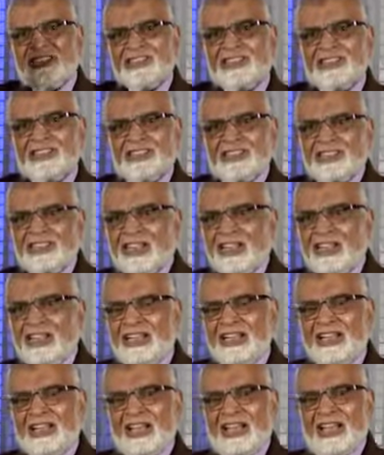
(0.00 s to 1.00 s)
still,
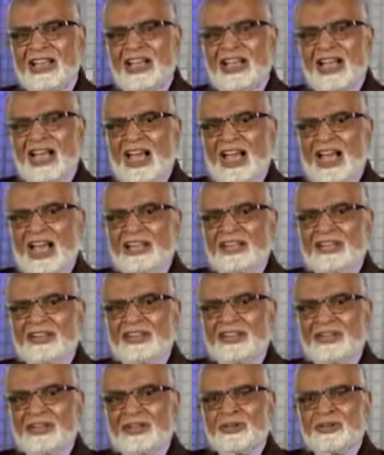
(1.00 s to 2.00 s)
and
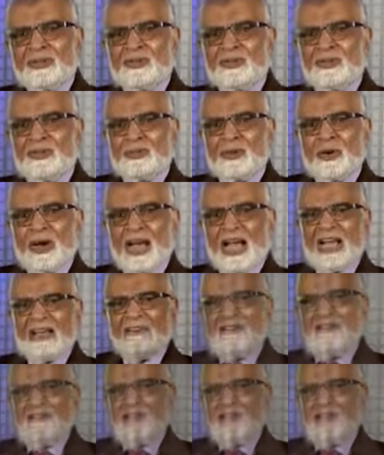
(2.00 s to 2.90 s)
you have